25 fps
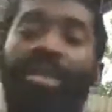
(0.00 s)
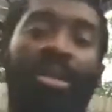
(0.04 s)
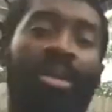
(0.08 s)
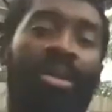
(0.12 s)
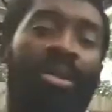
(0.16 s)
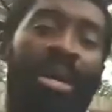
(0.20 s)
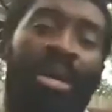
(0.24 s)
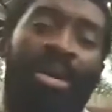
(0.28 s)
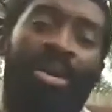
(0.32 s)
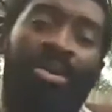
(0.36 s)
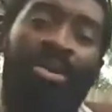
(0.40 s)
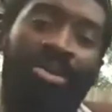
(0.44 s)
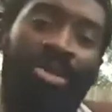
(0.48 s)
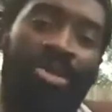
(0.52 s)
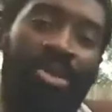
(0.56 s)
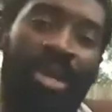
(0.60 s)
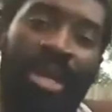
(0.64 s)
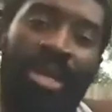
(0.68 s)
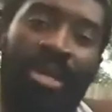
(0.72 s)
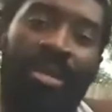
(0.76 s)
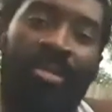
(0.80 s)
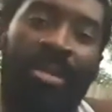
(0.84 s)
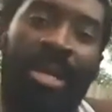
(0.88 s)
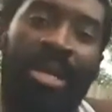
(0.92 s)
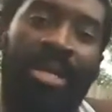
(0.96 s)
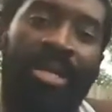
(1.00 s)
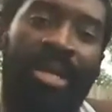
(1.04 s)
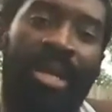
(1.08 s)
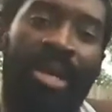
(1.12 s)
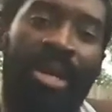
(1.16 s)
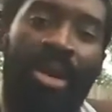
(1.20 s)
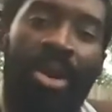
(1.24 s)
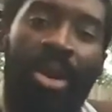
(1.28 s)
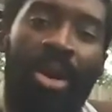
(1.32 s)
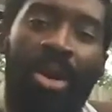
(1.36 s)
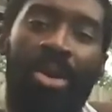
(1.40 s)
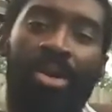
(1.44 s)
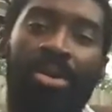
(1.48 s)
don't train them like they're
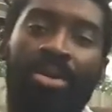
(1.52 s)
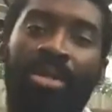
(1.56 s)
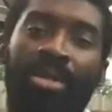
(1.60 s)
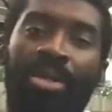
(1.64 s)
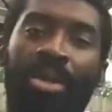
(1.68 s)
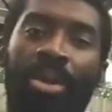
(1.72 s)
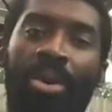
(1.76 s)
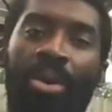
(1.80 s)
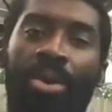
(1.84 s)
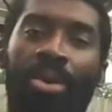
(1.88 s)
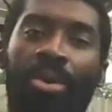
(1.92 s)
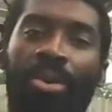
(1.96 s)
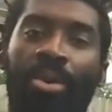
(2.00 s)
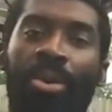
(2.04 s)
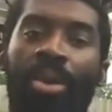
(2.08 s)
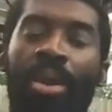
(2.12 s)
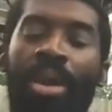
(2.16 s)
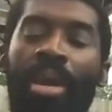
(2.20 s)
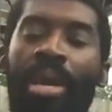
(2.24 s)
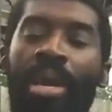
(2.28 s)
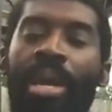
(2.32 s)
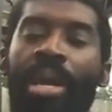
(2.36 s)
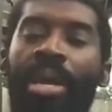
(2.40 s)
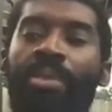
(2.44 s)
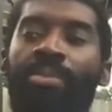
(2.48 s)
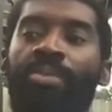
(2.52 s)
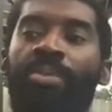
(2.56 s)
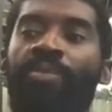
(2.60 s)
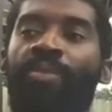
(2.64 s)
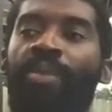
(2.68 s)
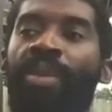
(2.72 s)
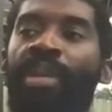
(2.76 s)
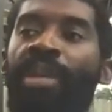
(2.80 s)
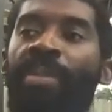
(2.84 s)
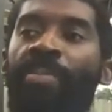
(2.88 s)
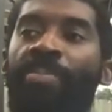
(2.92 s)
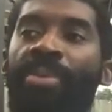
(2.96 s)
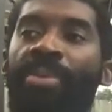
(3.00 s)
girls. So we
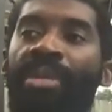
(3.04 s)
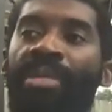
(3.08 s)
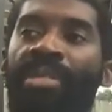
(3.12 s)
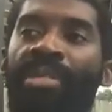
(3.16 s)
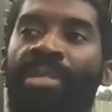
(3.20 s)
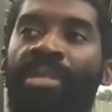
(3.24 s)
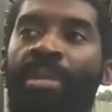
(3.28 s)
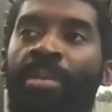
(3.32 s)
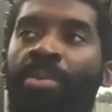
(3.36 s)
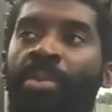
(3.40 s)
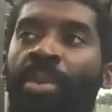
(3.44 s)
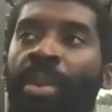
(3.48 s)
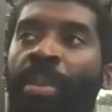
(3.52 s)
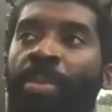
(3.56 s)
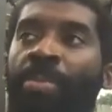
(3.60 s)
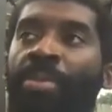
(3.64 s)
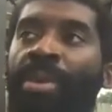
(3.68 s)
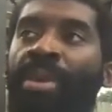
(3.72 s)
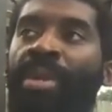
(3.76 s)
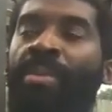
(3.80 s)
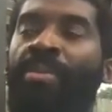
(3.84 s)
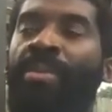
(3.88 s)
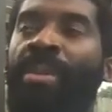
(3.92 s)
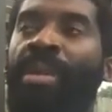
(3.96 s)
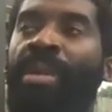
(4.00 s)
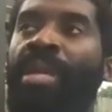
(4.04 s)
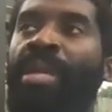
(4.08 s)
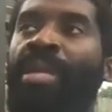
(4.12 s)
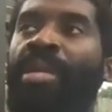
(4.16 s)
really push them. We put them in,